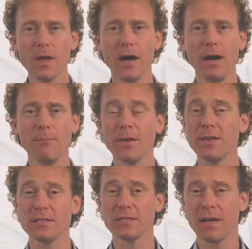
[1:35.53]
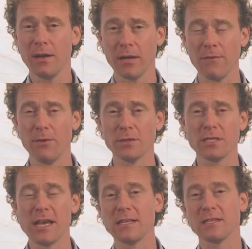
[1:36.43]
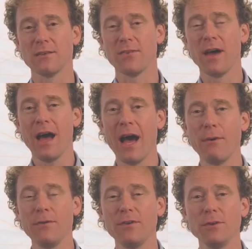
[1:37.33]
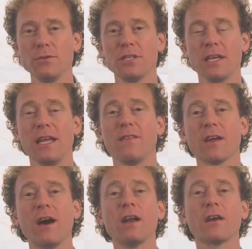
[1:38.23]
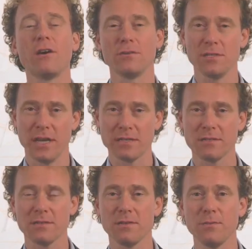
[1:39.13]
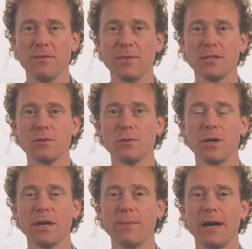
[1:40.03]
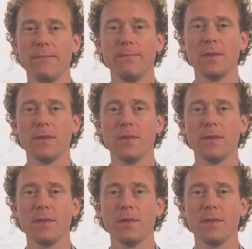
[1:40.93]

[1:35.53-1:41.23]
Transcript: But this will give you a sense of how I've used it in the kind of contexts that we've been talking about.